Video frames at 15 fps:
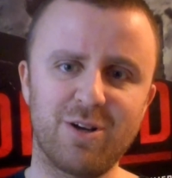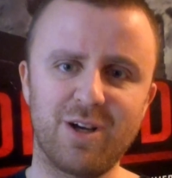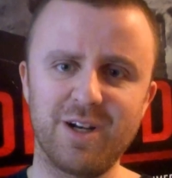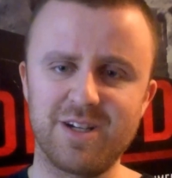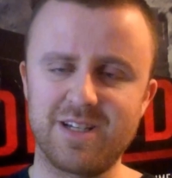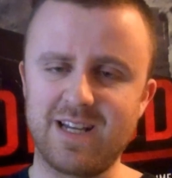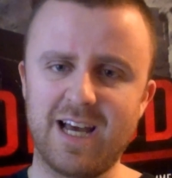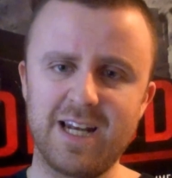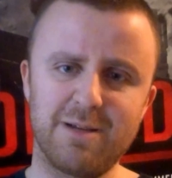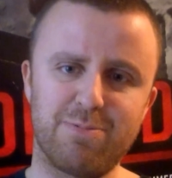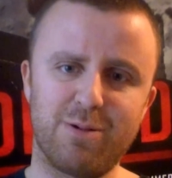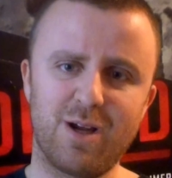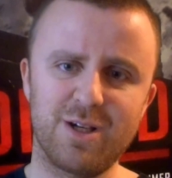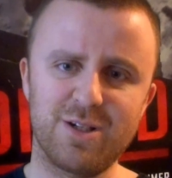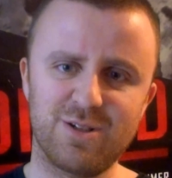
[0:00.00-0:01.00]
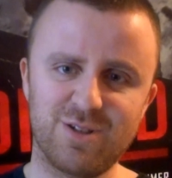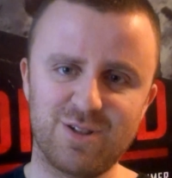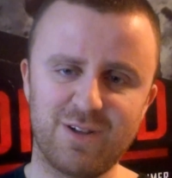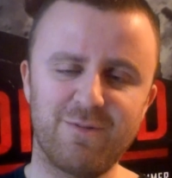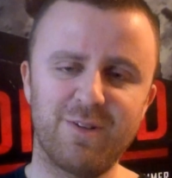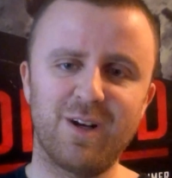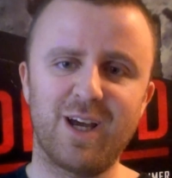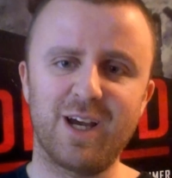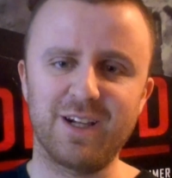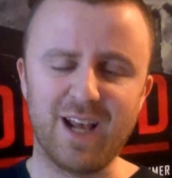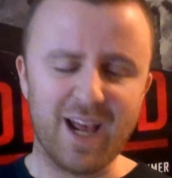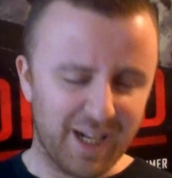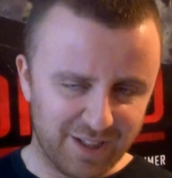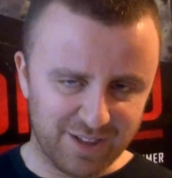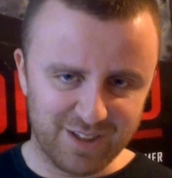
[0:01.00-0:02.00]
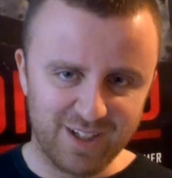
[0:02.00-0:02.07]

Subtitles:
understand the plot," or something like that.